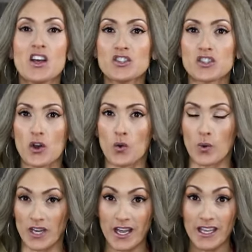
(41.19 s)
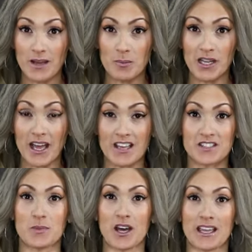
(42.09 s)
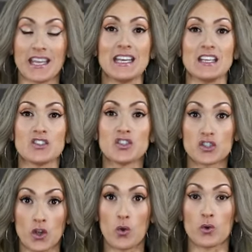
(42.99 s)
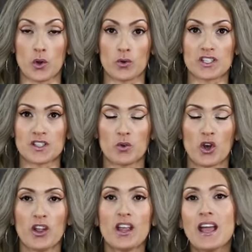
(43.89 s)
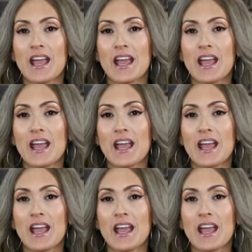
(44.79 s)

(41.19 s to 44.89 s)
So when I get melasma, it is so noticeable.